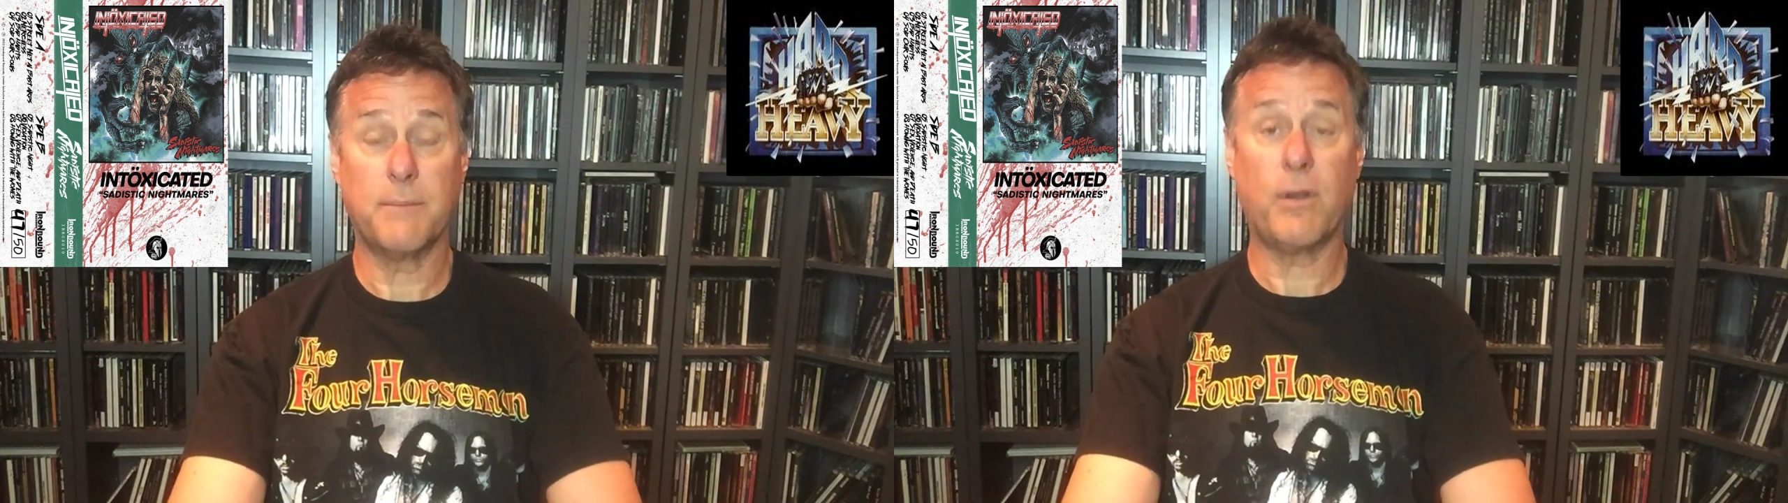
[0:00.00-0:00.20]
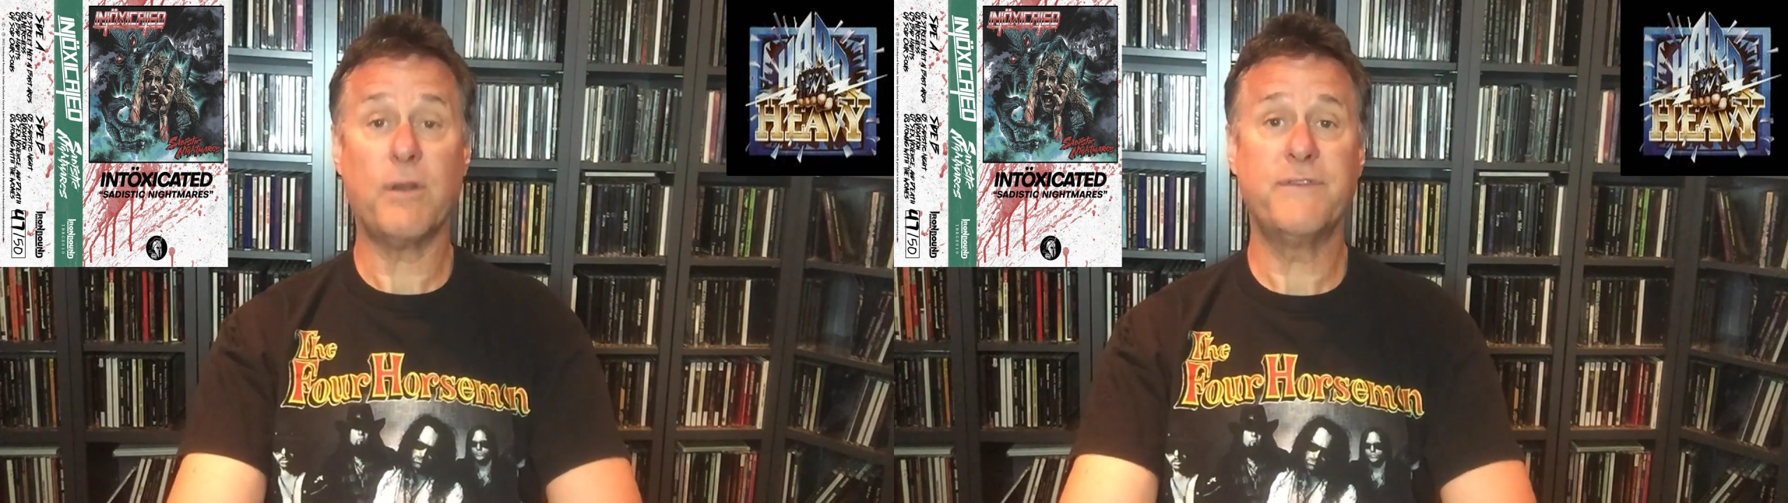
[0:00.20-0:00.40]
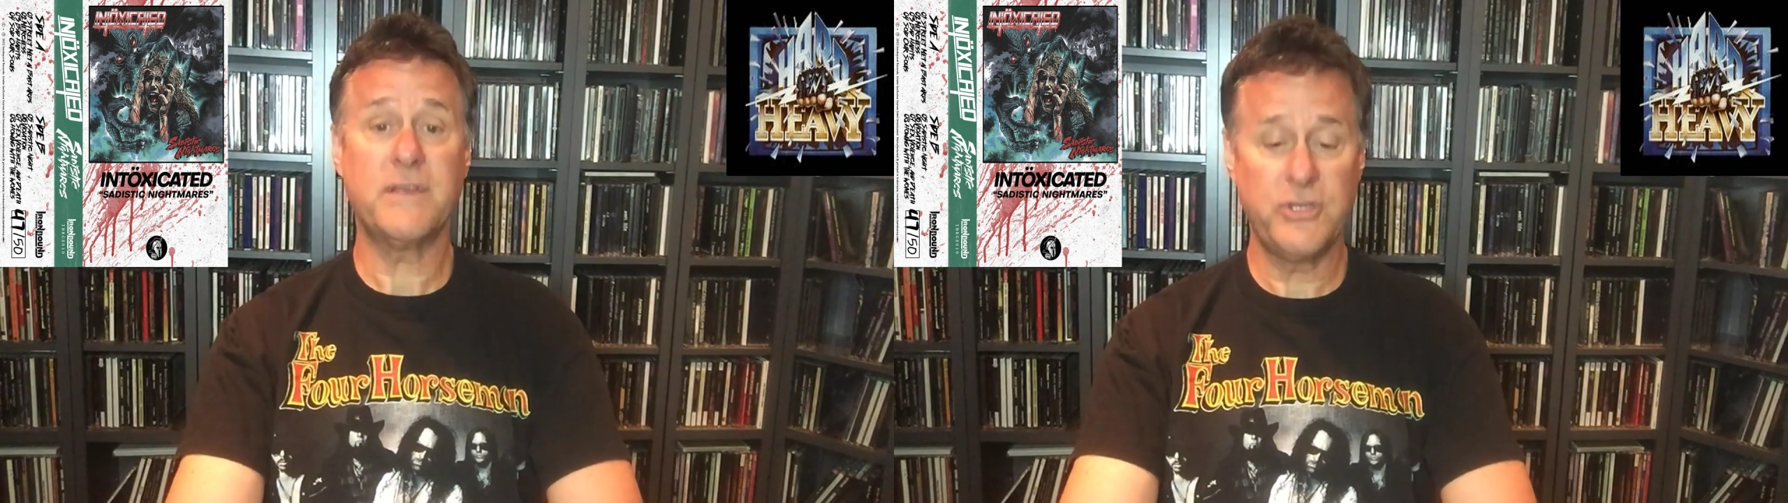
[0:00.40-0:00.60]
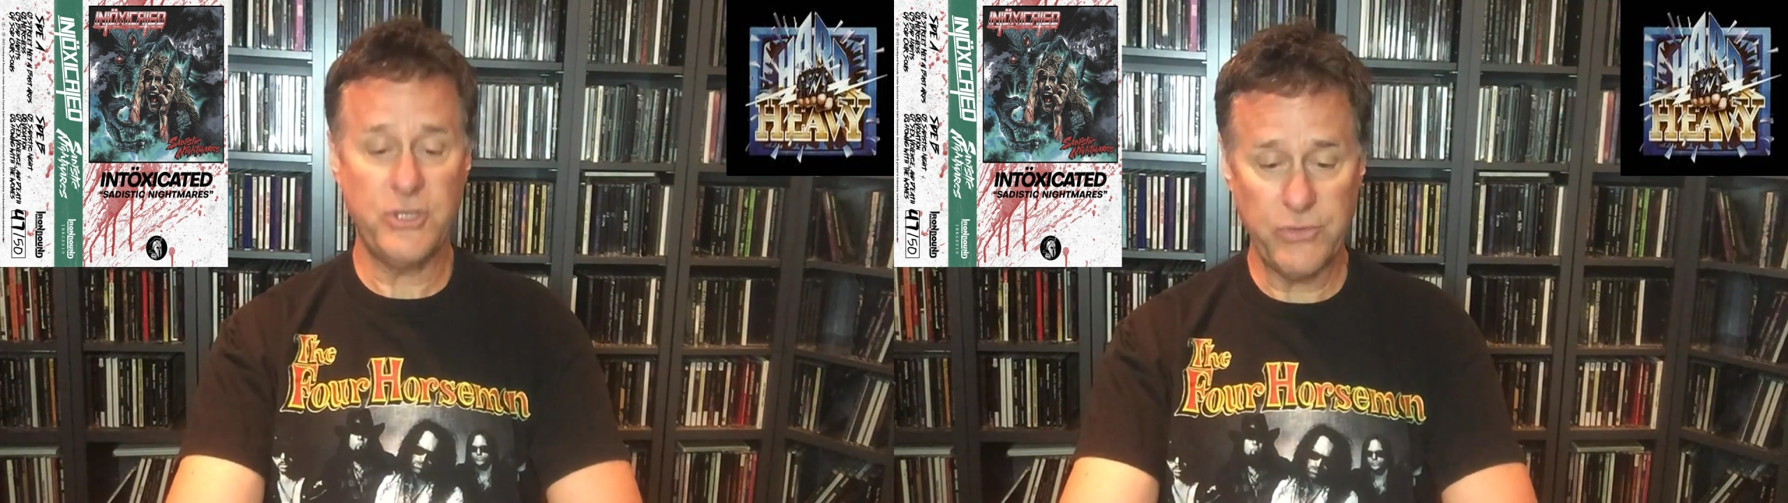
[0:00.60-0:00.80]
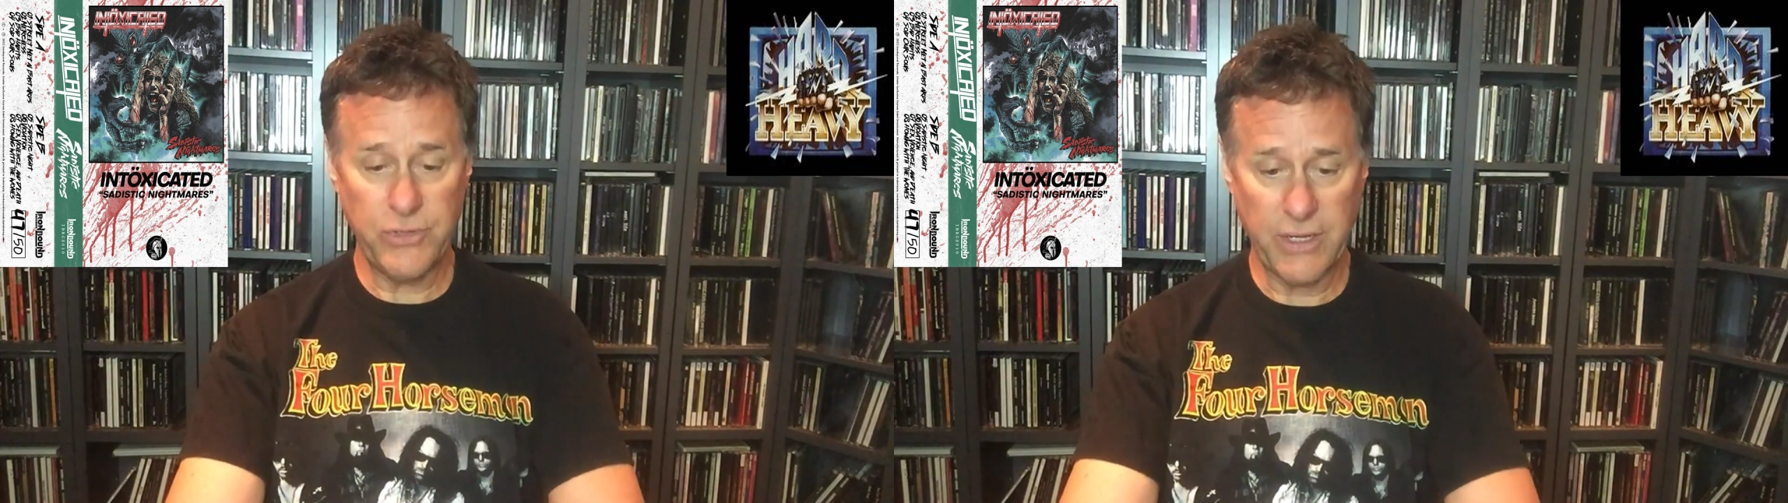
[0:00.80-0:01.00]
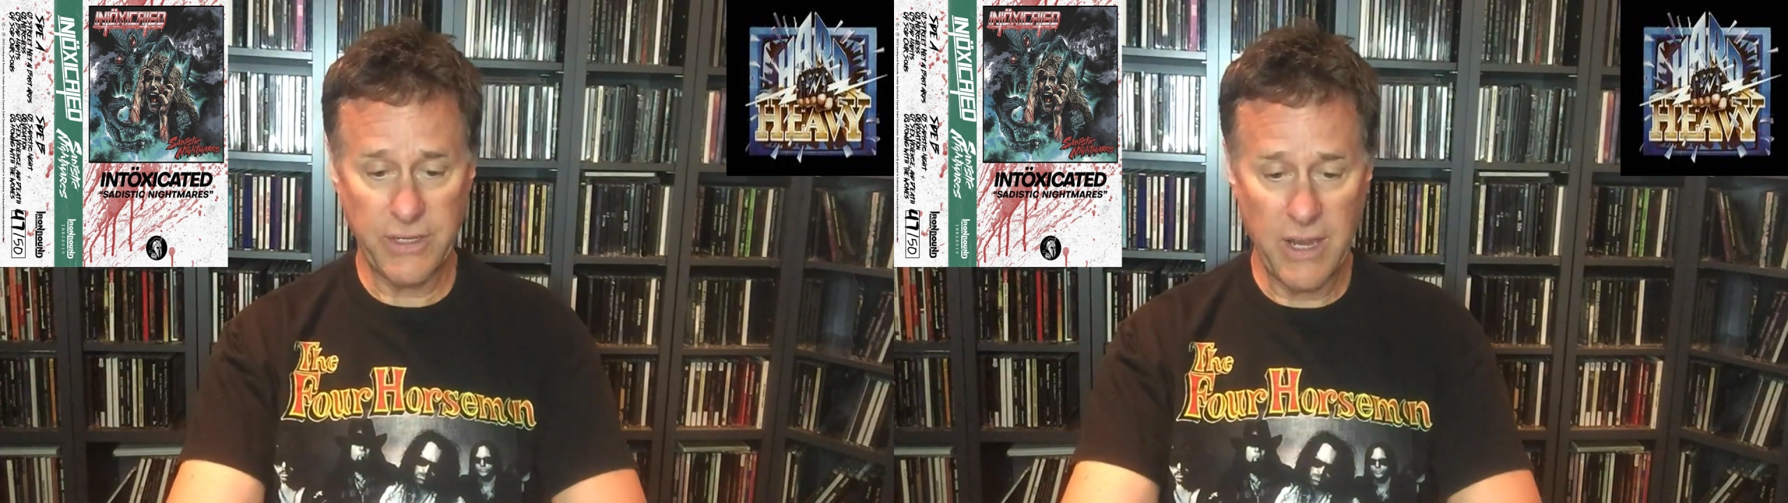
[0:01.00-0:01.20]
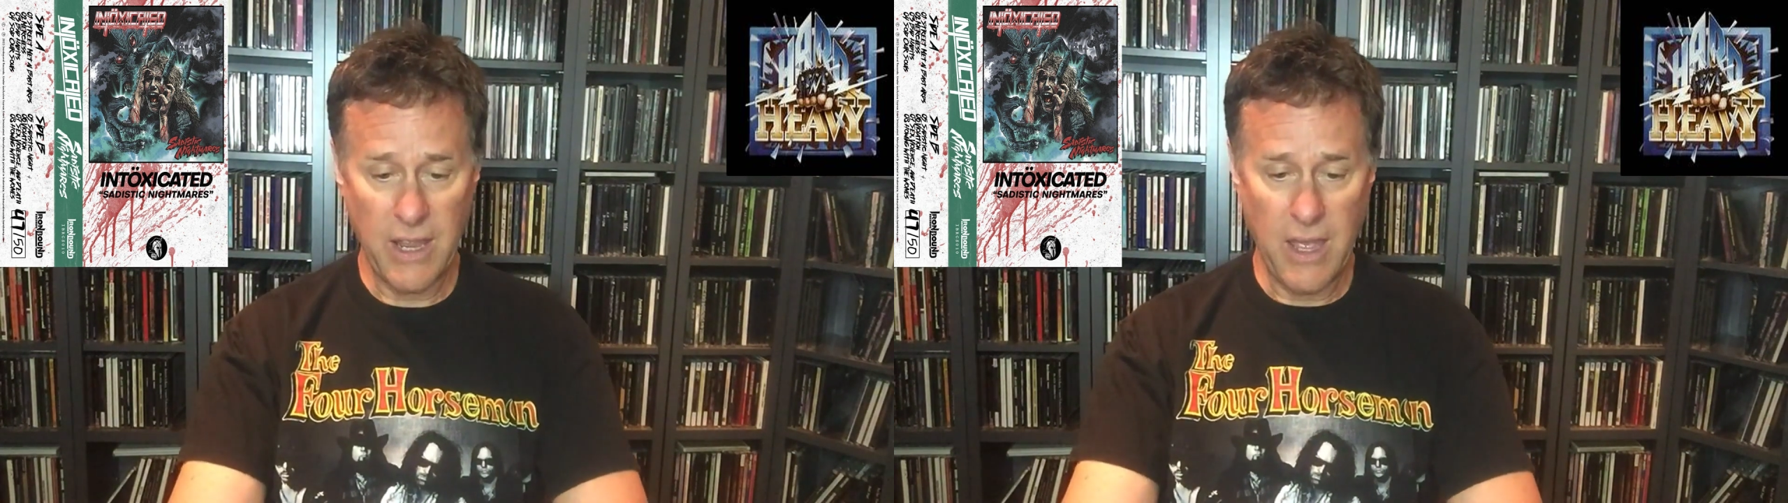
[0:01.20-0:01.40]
perfect union